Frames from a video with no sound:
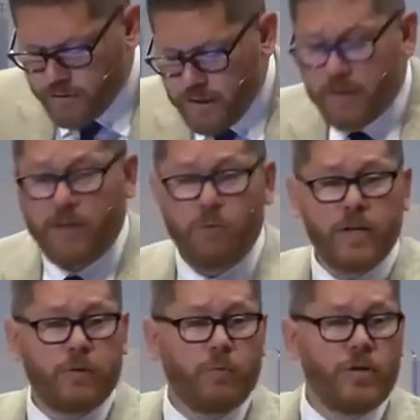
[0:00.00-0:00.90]
dealing
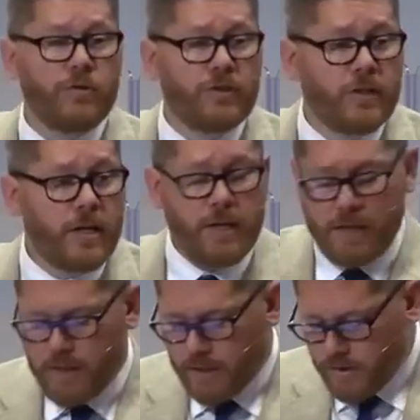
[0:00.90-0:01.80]
with when you
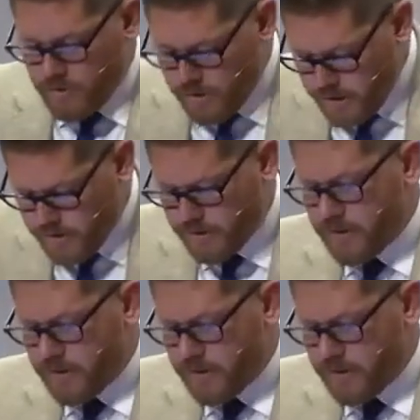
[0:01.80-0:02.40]
study Jesus.